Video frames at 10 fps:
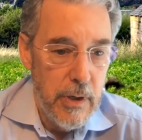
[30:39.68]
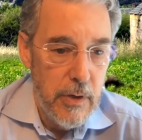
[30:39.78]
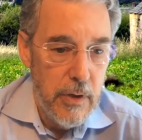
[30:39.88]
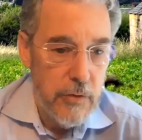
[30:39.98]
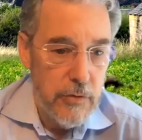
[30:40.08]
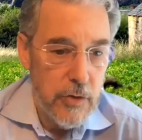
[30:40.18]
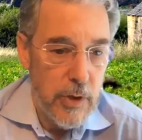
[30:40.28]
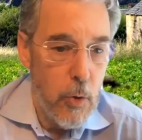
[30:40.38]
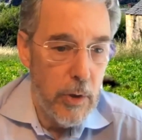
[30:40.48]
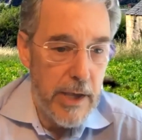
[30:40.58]
So with a
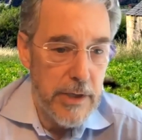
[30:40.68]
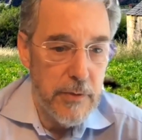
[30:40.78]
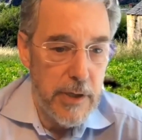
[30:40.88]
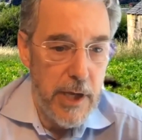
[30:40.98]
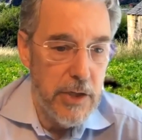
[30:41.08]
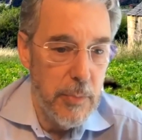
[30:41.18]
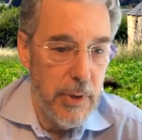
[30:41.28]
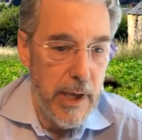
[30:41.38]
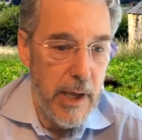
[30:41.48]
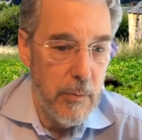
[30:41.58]
coal gasification
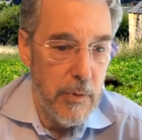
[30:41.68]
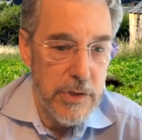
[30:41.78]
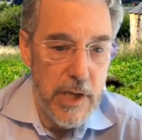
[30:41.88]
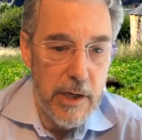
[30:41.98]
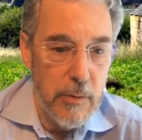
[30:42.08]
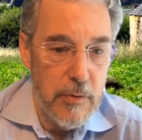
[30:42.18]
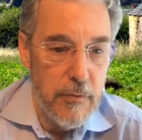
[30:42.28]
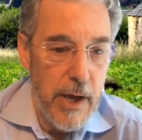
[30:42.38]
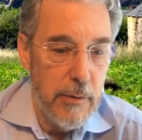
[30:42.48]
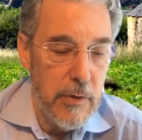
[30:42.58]
plant, which is like a
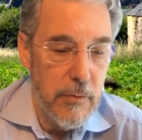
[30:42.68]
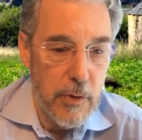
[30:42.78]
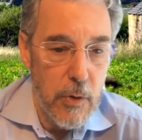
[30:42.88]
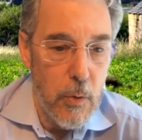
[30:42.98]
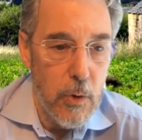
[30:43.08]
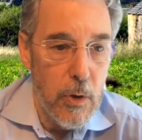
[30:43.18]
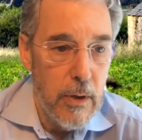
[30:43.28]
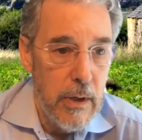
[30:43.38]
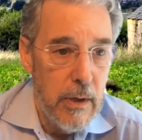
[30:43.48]
refinery for coal,